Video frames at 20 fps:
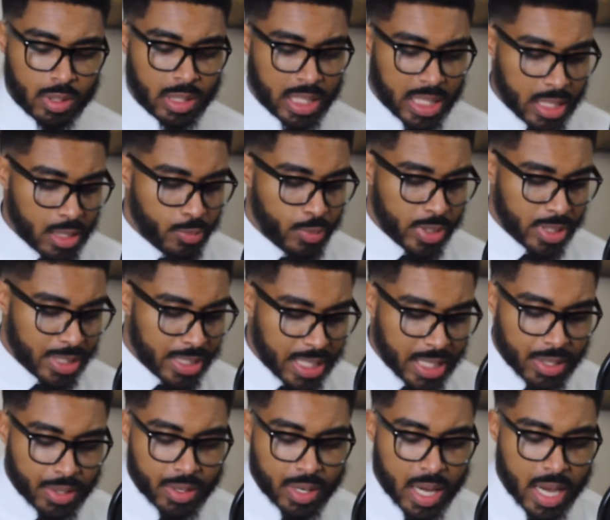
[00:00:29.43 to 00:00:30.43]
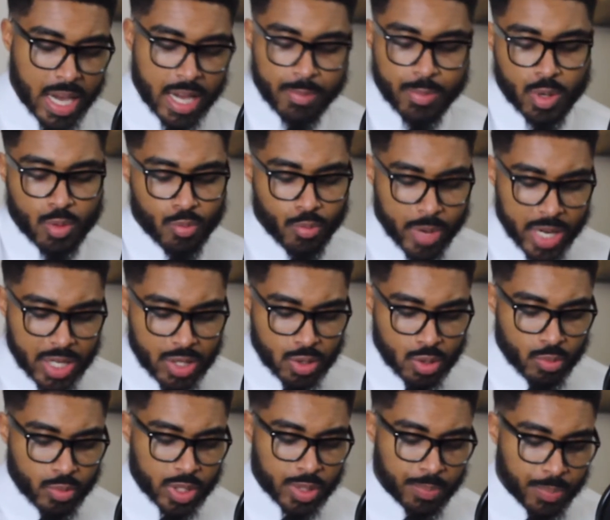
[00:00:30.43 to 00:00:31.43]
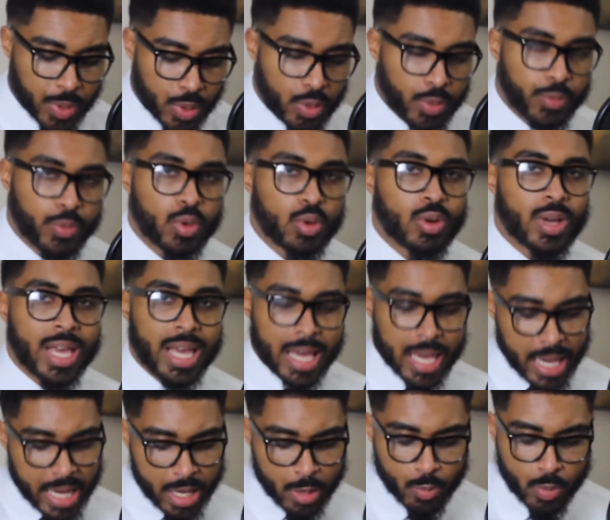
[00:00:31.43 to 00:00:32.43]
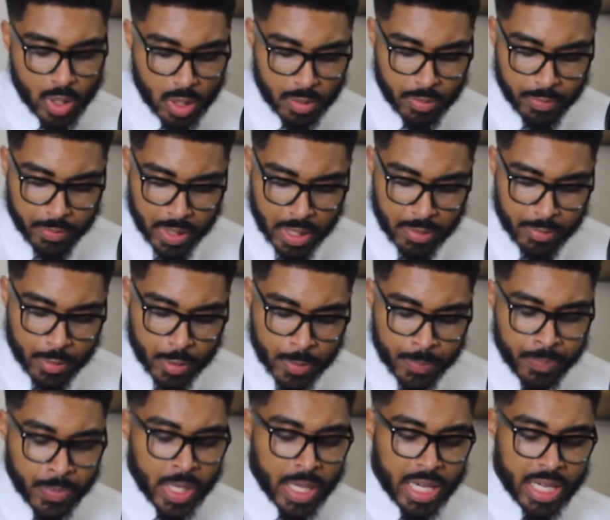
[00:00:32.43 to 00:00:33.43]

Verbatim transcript: Leah was tender-eyed, but Rachel was beautiful and well-favored.